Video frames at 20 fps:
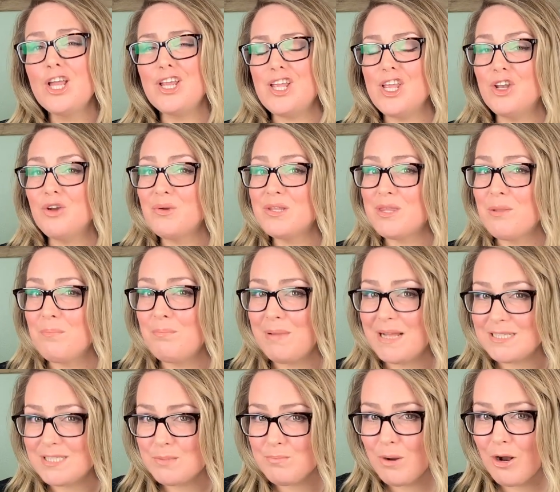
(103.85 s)
You know what the
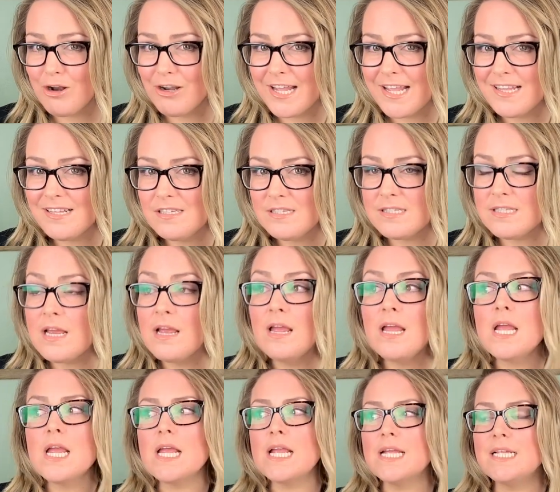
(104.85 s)
best part is?
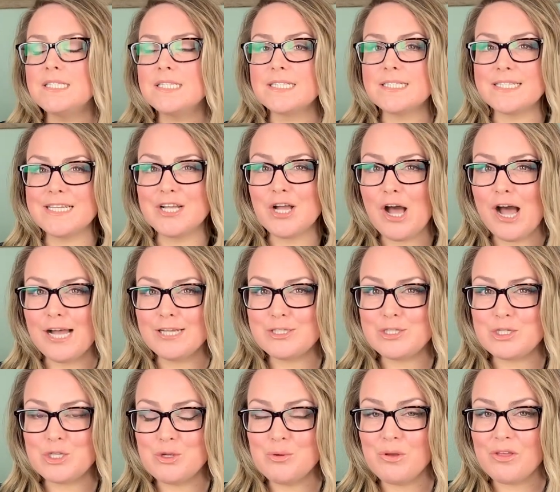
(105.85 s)
It doesn't
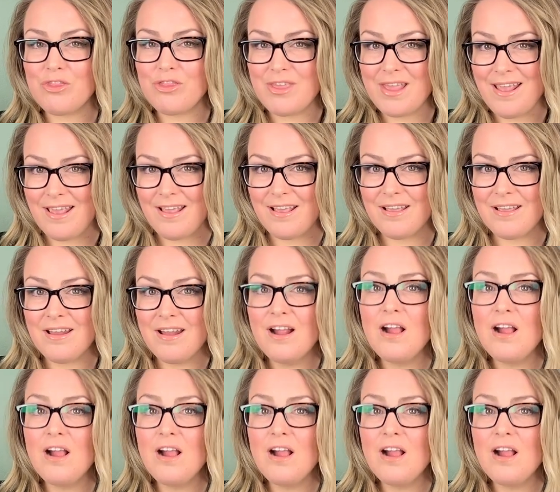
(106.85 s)
cost you a thing.